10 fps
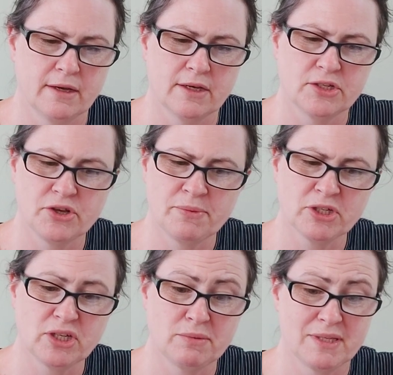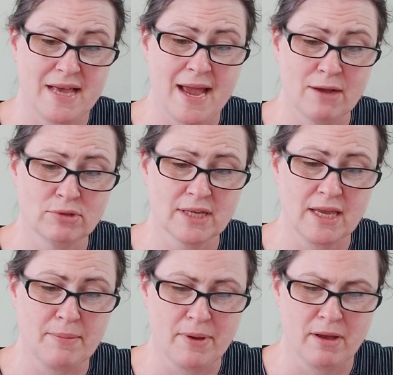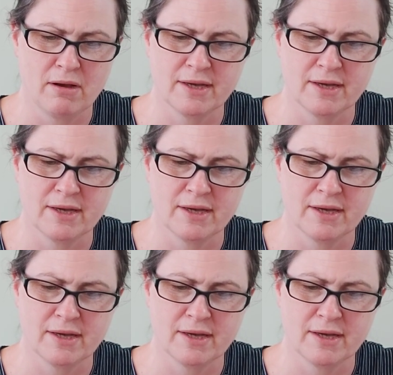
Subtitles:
Assuming she was the housekeeper,